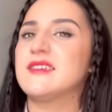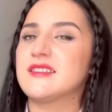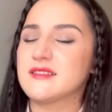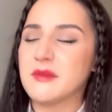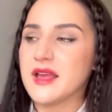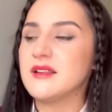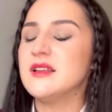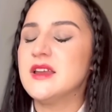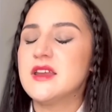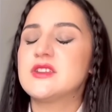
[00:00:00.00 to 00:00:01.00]
smell,
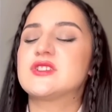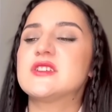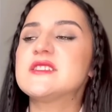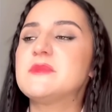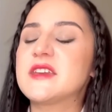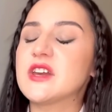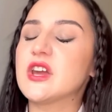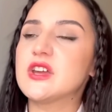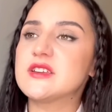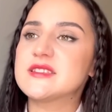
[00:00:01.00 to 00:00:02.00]
just
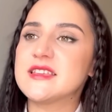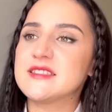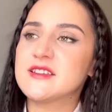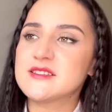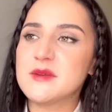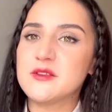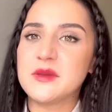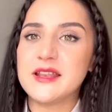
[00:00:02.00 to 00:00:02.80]
because it does smell a bit